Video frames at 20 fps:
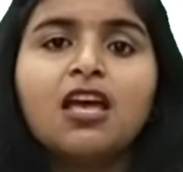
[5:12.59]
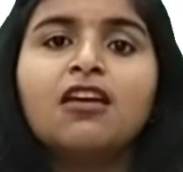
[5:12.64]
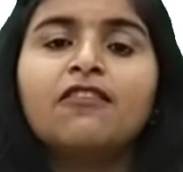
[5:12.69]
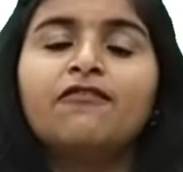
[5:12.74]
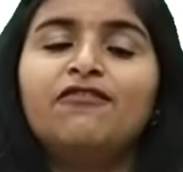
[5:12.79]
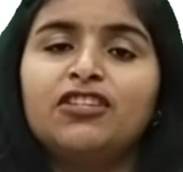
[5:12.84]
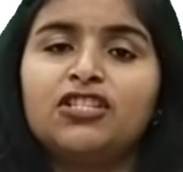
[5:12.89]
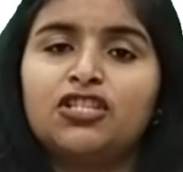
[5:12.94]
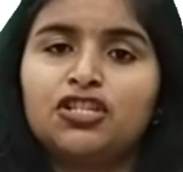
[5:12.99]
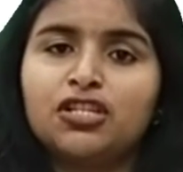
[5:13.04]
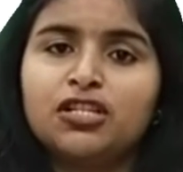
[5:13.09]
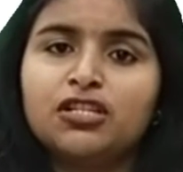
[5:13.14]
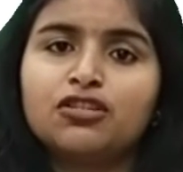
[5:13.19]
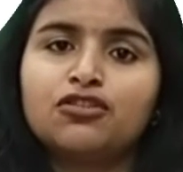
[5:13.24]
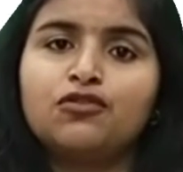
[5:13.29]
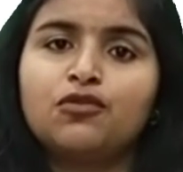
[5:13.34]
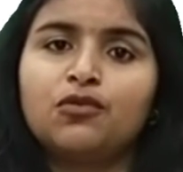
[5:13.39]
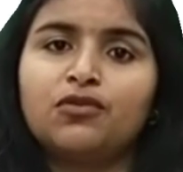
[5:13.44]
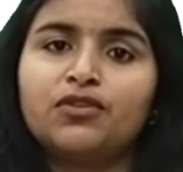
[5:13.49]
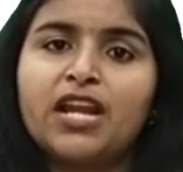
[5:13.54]
which is
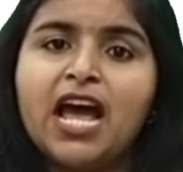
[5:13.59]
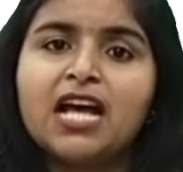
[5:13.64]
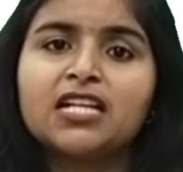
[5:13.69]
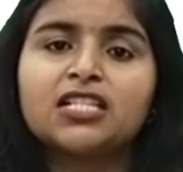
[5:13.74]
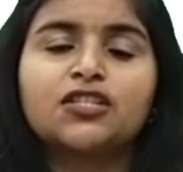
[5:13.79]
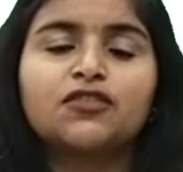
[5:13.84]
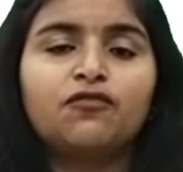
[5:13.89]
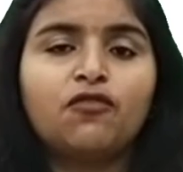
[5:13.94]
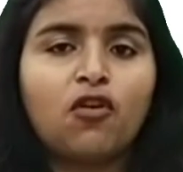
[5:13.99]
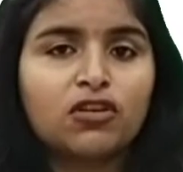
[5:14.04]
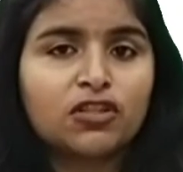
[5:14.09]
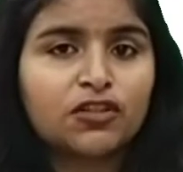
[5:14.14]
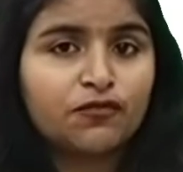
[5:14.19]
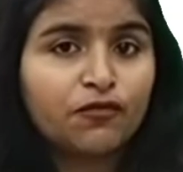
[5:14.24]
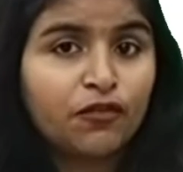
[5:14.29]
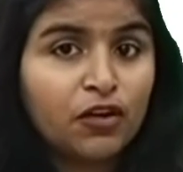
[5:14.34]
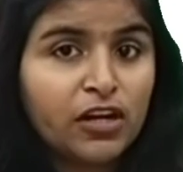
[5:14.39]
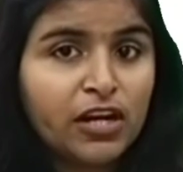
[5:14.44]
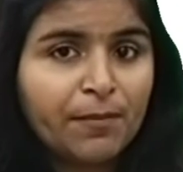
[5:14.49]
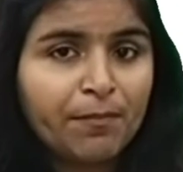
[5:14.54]
known as
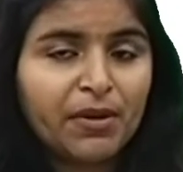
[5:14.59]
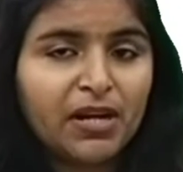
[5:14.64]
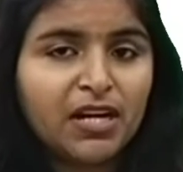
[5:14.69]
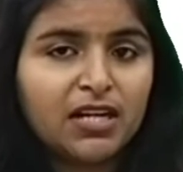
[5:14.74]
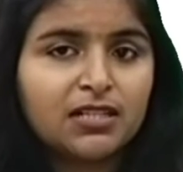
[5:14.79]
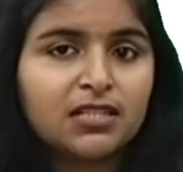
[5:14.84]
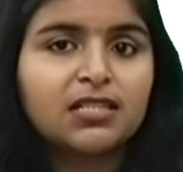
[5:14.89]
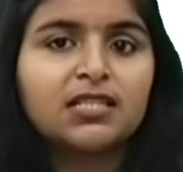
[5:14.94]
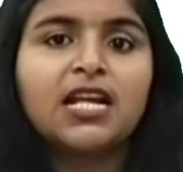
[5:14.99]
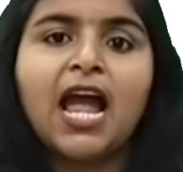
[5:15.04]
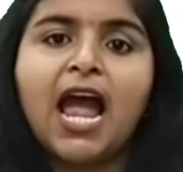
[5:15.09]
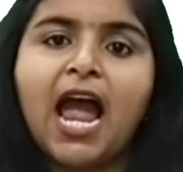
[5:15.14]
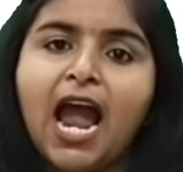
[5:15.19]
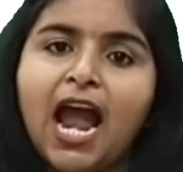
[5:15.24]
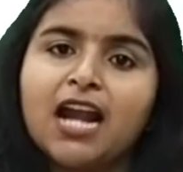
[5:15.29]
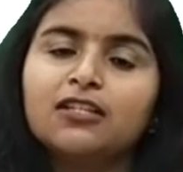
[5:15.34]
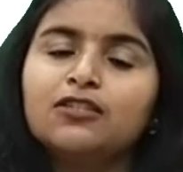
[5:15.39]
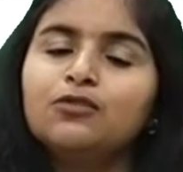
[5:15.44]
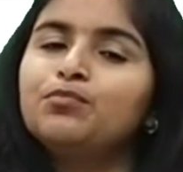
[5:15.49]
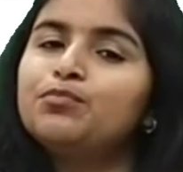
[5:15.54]
phospholipids
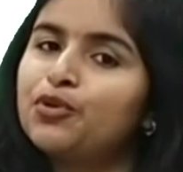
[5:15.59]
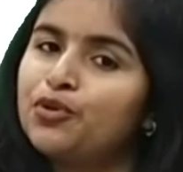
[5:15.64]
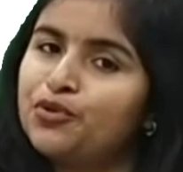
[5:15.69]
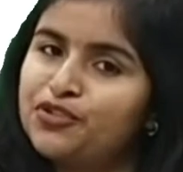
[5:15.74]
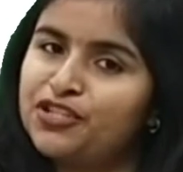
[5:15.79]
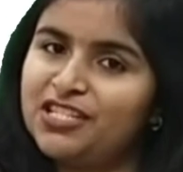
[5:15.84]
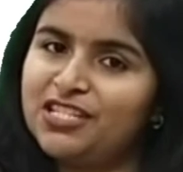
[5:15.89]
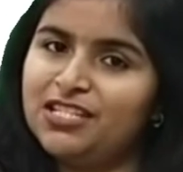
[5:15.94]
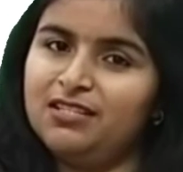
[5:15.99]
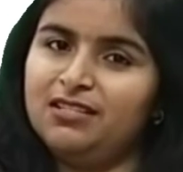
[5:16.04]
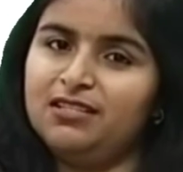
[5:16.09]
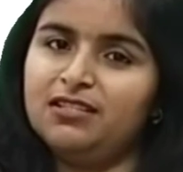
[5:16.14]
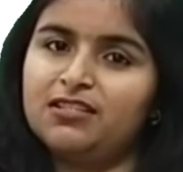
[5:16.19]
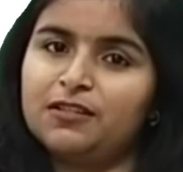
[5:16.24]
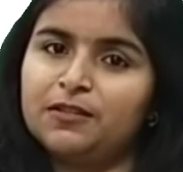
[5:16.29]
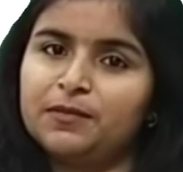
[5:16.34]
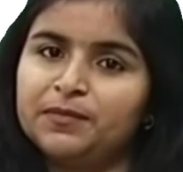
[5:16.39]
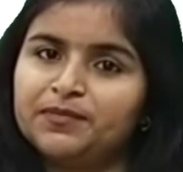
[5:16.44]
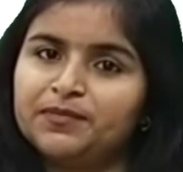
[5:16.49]
and proteins.